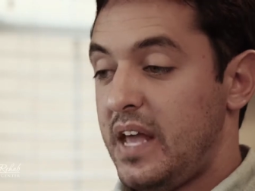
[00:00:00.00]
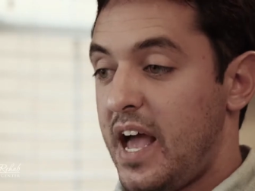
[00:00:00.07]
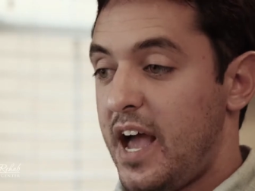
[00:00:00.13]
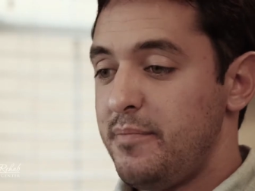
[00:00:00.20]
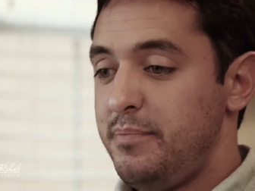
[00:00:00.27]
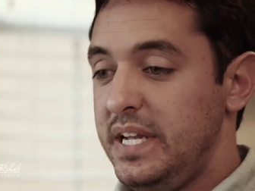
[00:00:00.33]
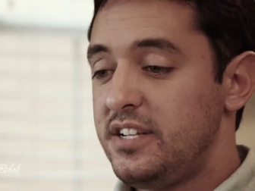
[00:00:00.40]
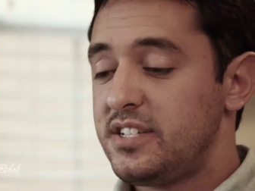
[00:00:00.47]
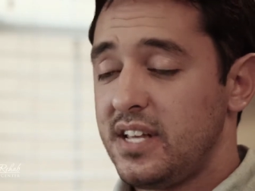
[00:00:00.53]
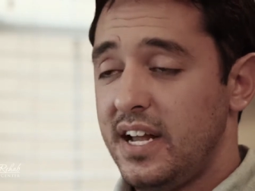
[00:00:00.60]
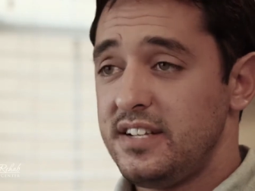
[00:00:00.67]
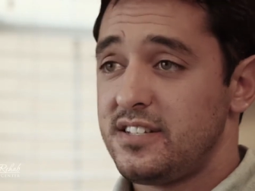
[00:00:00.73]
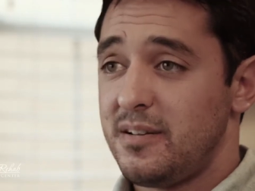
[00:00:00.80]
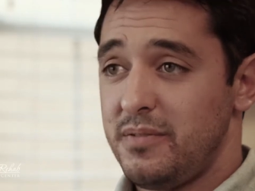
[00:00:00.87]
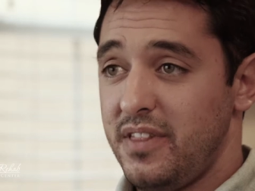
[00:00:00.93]
At Beachside,
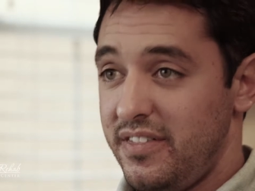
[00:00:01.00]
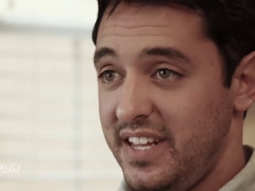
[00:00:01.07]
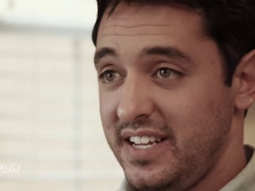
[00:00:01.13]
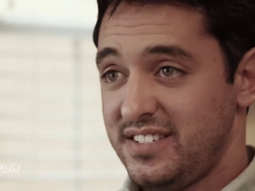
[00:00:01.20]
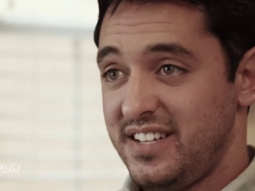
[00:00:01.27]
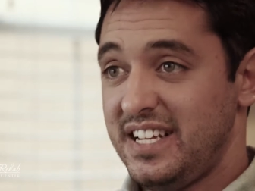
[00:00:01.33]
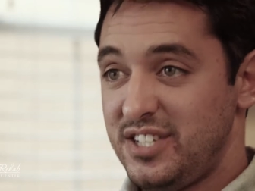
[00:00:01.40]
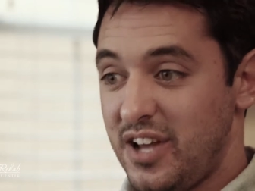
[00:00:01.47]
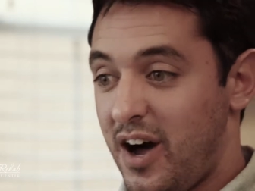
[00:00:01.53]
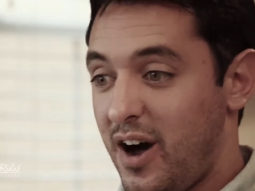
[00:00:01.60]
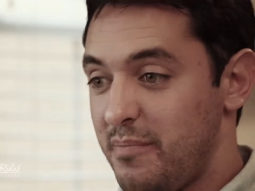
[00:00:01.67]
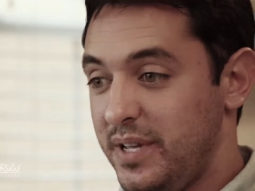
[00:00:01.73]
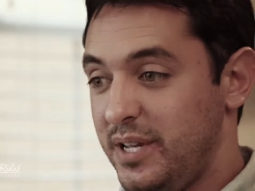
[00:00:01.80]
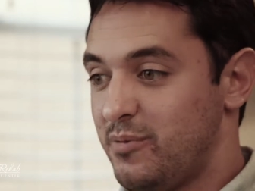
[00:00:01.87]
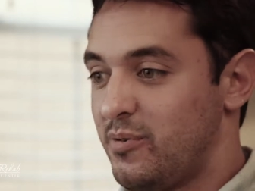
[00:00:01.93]
some of the things they taught
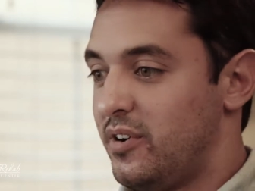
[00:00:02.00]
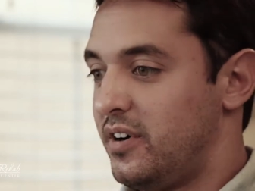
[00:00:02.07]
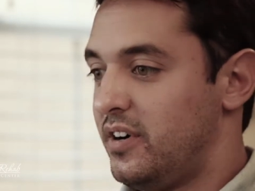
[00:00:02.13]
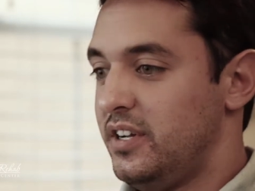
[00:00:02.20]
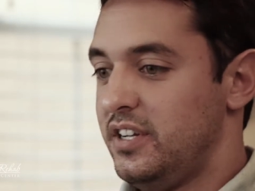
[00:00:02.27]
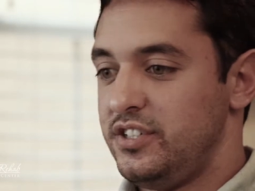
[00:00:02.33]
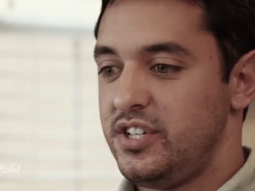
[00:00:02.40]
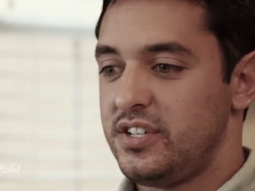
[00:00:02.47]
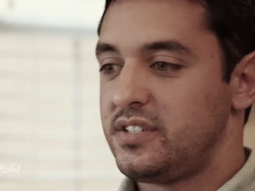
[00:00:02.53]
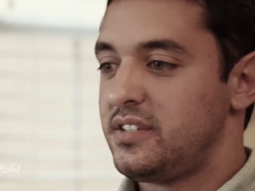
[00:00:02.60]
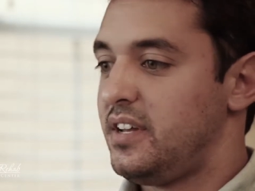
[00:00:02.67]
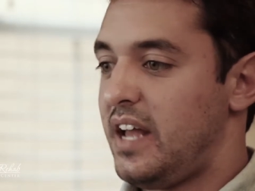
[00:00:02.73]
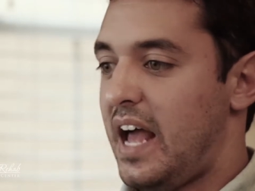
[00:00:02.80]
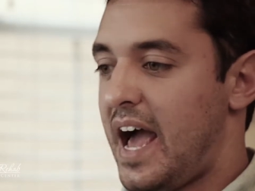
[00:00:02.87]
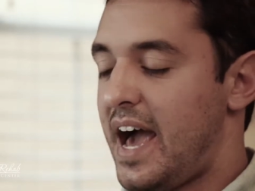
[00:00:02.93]
me were just
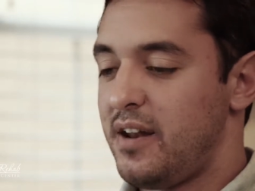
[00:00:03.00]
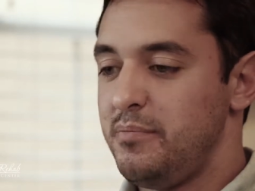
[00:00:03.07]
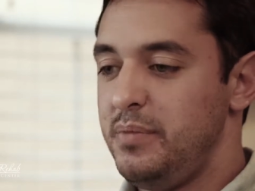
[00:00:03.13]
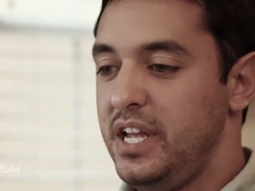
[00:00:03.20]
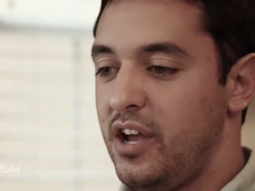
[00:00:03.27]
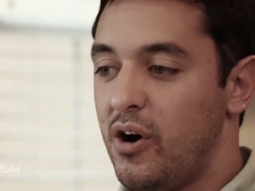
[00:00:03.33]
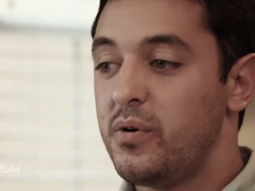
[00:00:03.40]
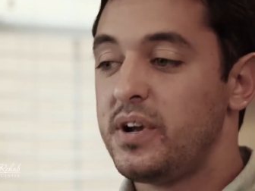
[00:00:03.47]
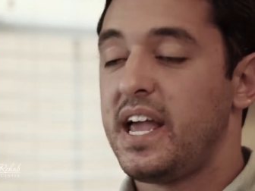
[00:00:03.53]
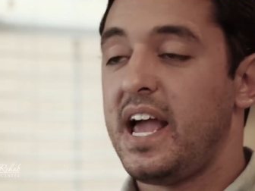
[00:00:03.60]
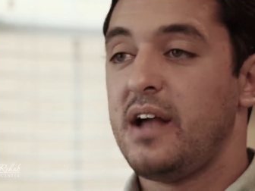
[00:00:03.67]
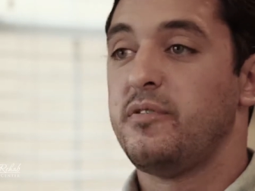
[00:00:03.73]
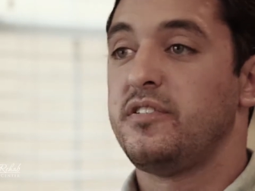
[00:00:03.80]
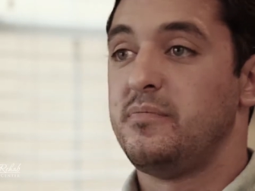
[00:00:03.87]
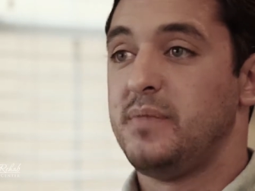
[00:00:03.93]
how to be okay
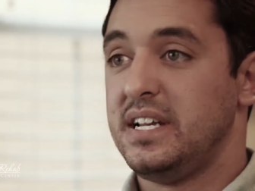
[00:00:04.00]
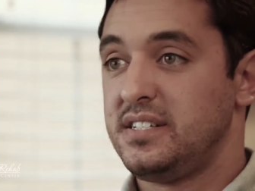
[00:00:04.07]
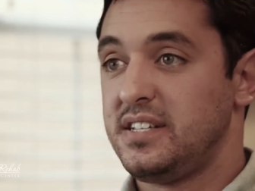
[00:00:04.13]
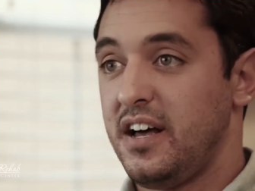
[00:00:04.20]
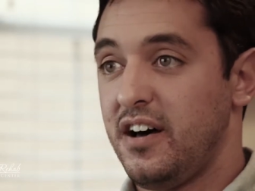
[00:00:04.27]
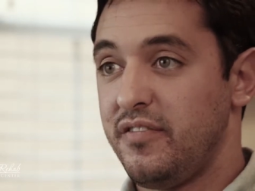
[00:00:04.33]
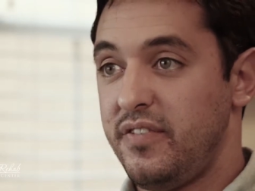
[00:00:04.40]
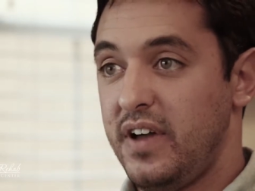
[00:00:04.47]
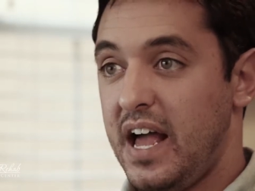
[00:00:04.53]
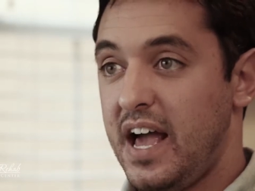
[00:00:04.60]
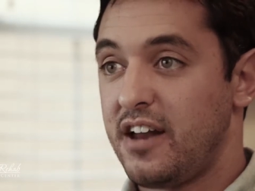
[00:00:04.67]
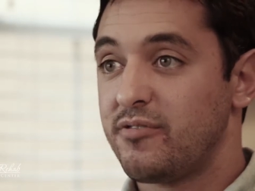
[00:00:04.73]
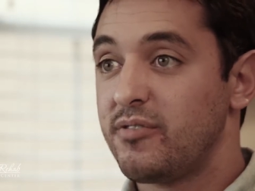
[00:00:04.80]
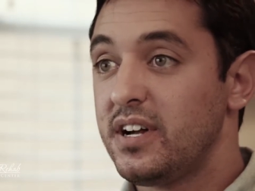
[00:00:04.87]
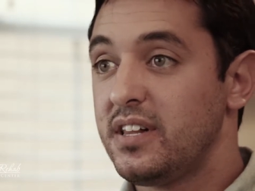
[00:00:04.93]
with myself, how to
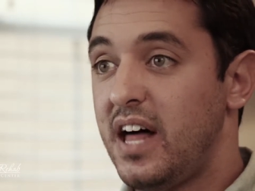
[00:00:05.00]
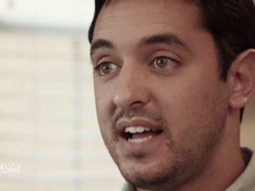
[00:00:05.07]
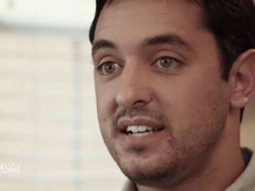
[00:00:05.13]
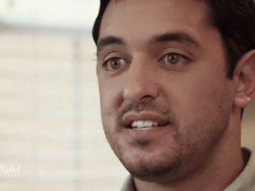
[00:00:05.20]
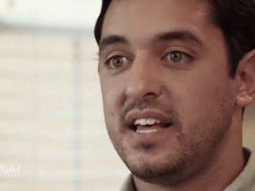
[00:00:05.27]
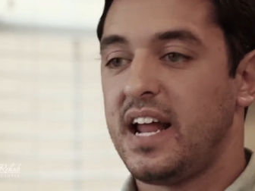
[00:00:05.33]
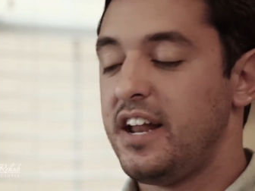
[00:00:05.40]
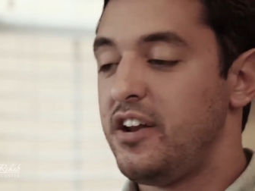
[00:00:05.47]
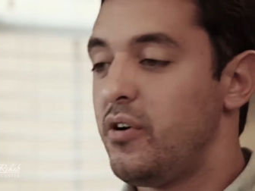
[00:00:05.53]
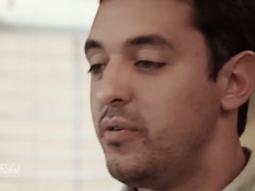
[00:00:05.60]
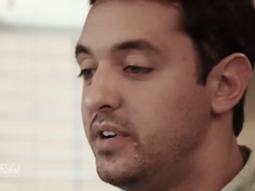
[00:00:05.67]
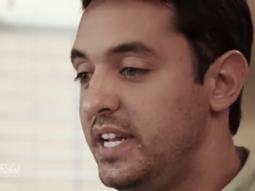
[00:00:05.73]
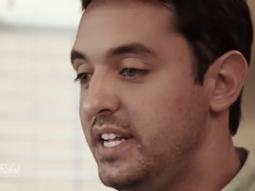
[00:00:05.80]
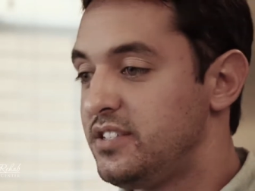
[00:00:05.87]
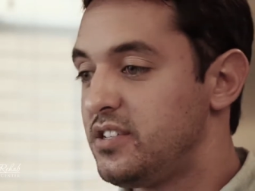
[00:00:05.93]
realize that I don't
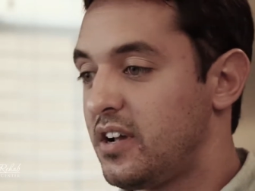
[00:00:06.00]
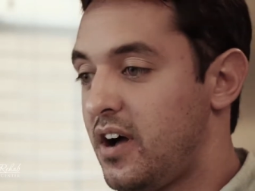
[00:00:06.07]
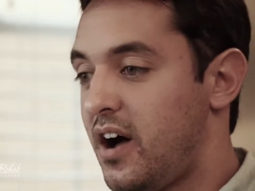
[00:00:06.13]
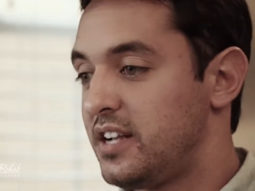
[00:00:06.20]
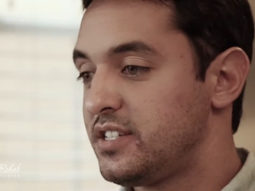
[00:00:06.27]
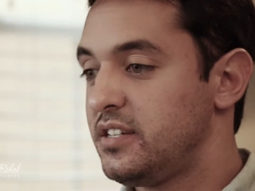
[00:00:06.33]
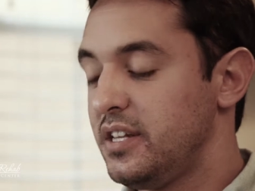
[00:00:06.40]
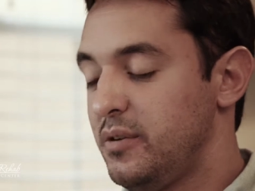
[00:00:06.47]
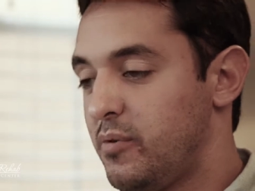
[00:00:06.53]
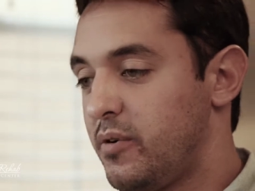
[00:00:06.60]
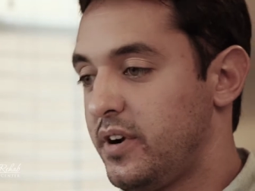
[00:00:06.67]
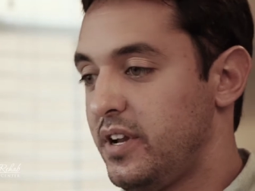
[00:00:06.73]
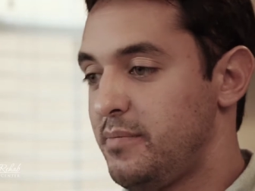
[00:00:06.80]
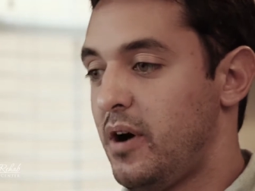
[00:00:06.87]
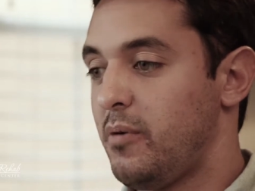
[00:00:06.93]
need to constantly
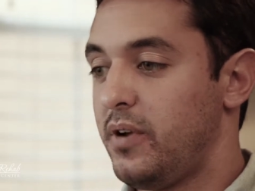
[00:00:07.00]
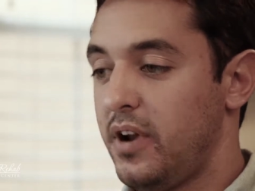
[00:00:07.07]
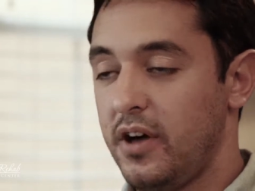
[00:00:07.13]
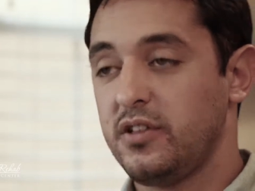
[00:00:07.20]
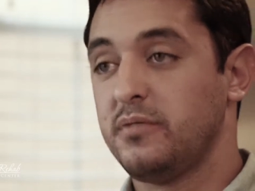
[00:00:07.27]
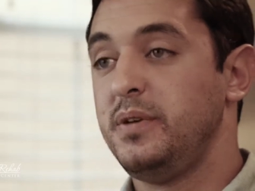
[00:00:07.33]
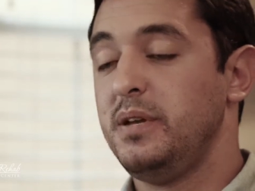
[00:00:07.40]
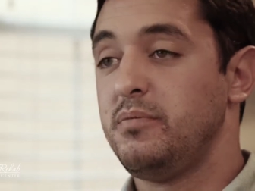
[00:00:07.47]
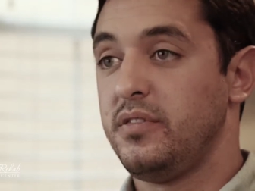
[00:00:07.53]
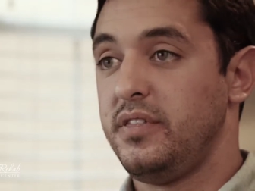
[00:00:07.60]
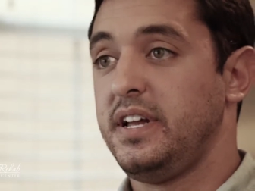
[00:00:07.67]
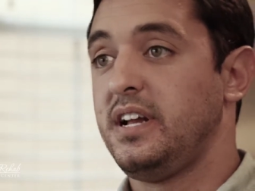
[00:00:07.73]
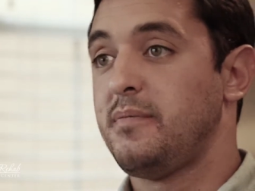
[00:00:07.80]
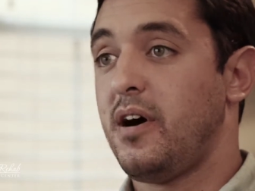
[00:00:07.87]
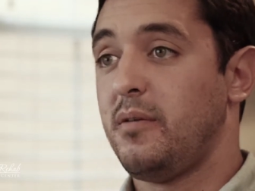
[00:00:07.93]
worry about what other people
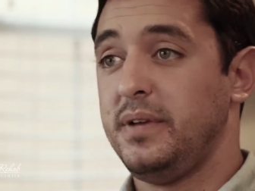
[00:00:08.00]
think about